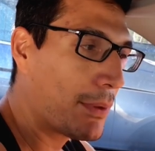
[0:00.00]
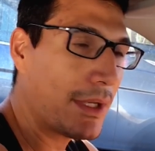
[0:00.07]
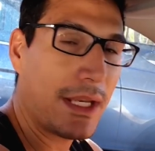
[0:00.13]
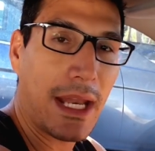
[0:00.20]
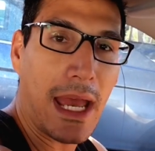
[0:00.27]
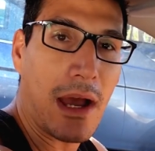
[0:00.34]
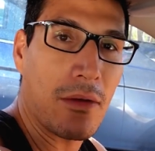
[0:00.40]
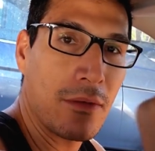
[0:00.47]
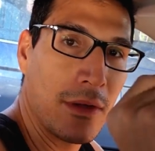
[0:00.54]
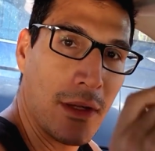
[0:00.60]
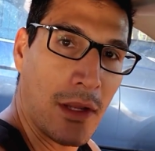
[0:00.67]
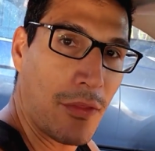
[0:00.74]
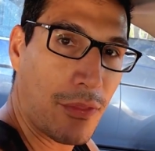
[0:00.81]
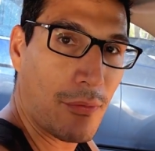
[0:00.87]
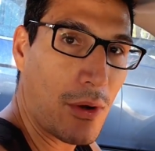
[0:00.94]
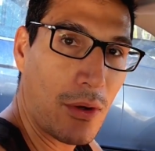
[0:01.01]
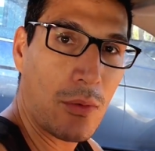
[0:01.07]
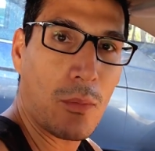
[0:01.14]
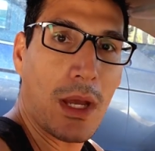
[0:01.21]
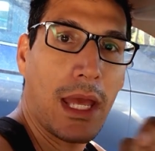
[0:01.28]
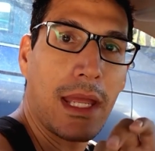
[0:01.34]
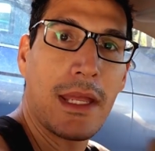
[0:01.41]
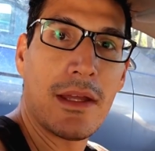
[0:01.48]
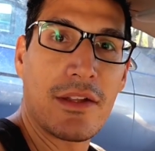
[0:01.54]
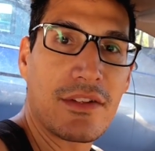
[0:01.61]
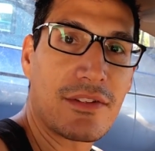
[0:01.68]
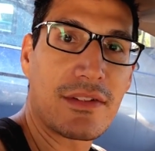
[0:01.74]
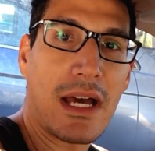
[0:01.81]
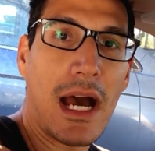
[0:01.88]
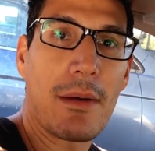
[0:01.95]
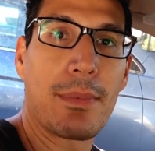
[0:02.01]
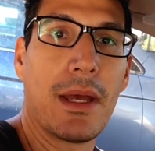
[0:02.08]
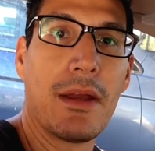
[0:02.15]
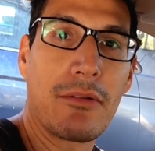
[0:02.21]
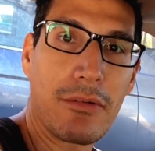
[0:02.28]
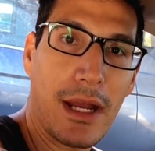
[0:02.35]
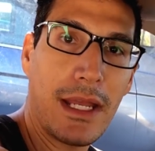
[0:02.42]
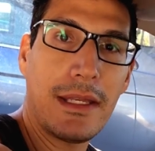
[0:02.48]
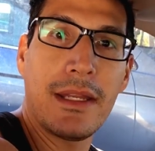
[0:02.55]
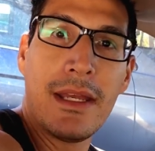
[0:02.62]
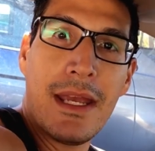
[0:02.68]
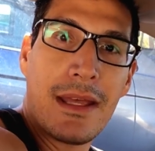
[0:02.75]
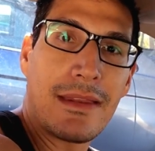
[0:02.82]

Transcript: put it out, throw it away, stop. Right?